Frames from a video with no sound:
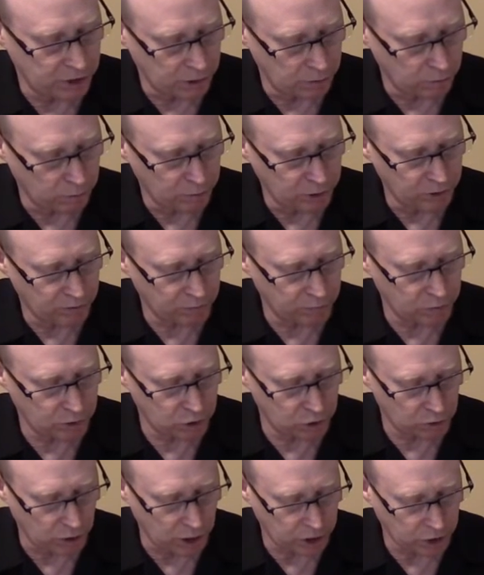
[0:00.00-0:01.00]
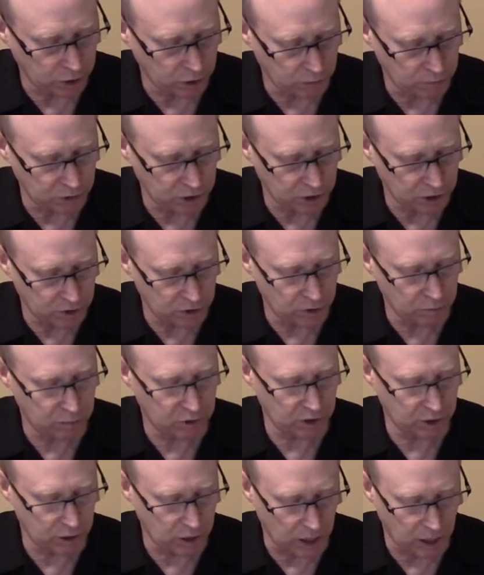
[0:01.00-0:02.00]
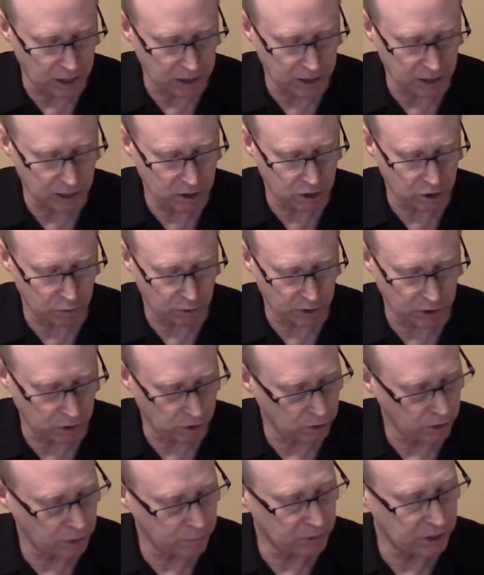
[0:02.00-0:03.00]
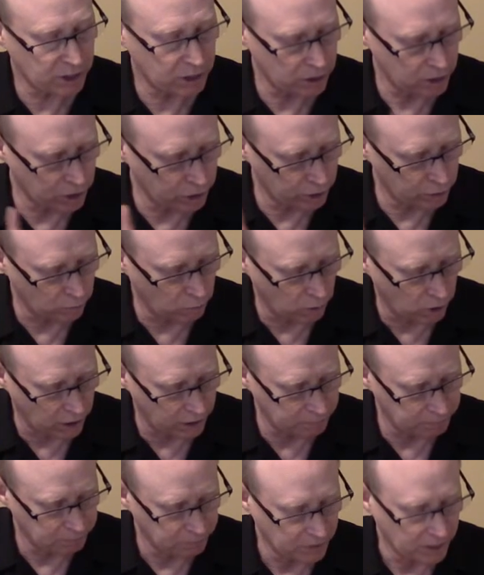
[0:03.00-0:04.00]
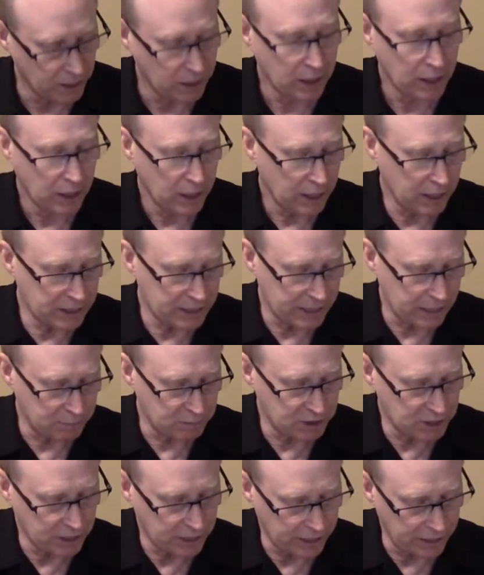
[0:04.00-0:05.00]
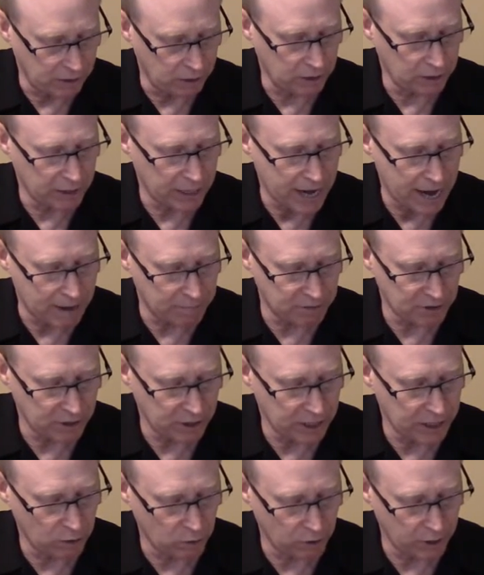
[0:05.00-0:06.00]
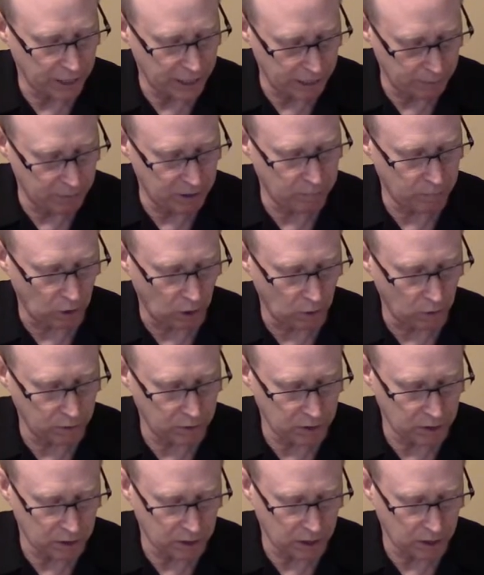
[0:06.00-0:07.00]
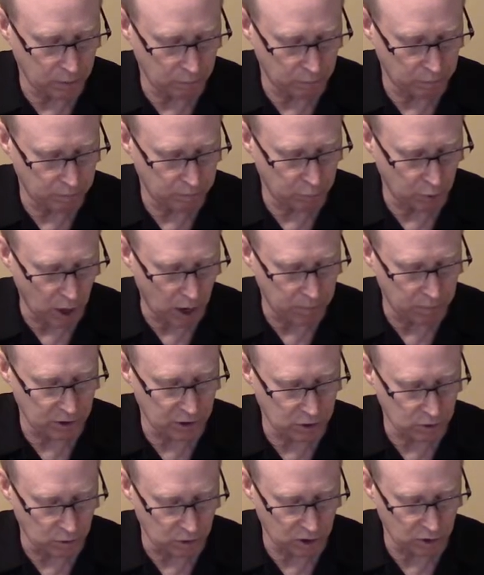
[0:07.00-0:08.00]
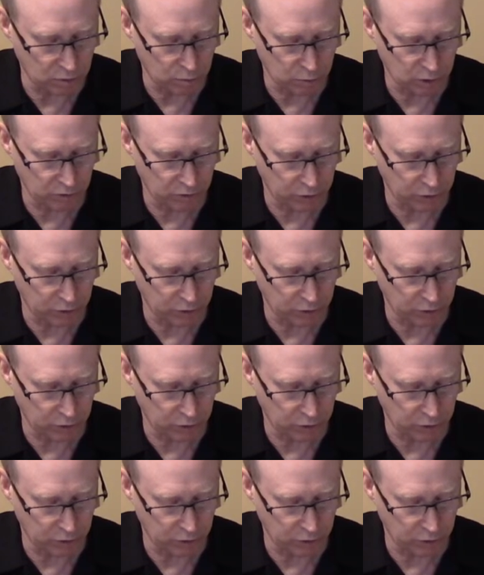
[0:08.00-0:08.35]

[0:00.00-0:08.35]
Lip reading: removed from the structure, systems, and contents to return them to condition 1. Attempts to kill, encapsulate, or inhibit mold instead of proper source removal